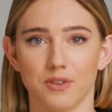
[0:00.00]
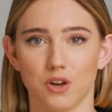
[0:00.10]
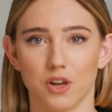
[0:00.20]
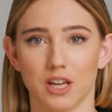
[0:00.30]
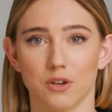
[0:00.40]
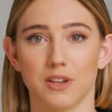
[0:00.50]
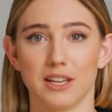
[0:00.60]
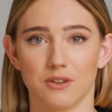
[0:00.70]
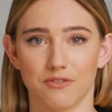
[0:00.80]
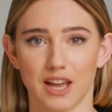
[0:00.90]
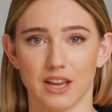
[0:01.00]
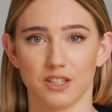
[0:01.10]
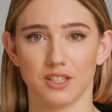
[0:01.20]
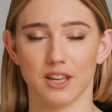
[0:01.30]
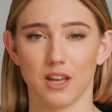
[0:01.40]
Clear recent
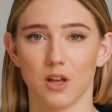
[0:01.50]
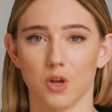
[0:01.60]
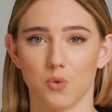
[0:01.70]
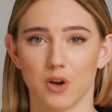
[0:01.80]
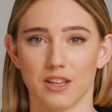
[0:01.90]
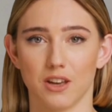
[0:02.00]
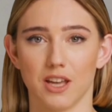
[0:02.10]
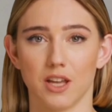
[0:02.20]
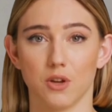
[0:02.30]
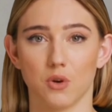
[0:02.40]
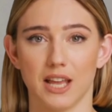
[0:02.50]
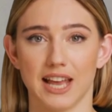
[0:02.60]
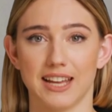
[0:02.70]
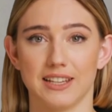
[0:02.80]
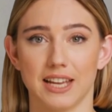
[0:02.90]
files. Right-click on Quick
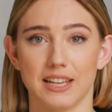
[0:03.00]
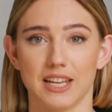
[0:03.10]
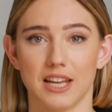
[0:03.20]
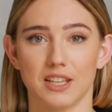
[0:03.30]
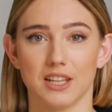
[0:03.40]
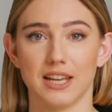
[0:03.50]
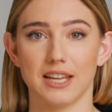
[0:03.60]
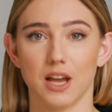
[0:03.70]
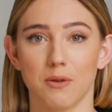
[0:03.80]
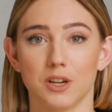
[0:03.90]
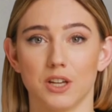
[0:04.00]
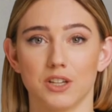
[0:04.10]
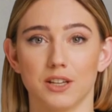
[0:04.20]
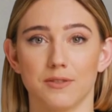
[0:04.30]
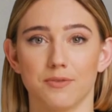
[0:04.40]
Access and select
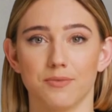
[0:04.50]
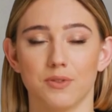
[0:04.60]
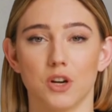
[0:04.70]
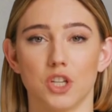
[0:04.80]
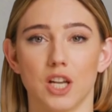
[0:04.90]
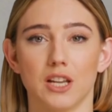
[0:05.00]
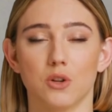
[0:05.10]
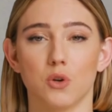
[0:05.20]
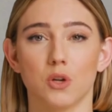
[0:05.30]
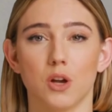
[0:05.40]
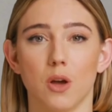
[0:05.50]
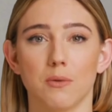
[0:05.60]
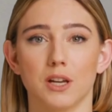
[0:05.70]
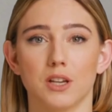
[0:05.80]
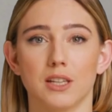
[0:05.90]
Options. Change folder
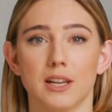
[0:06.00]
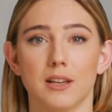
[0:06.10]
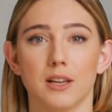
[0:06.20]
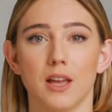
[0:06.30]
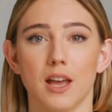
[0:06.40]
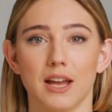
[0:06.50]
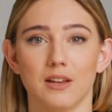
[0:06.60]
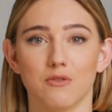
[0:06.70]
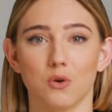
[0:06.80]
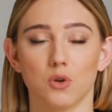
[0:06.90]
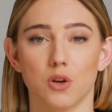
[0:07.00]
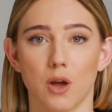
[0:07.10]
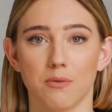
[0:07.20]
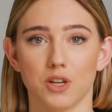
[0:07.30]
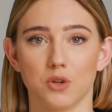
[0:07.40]
options. In the Folder
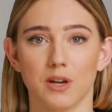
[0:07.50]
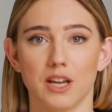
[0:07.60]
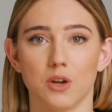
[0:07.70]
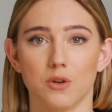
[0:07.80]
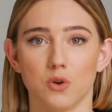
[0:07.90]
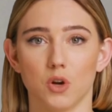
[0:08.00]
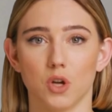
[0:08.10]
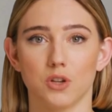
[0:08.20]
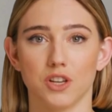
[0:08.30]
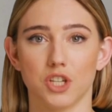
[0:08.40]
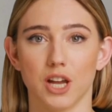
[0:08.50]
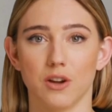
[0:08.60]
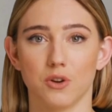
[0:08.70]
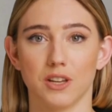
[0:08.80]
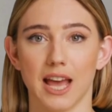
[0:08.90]
Options window, go to the
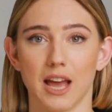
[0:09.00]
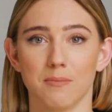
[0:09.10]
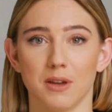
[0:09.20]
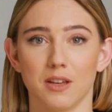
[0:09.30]
General tab.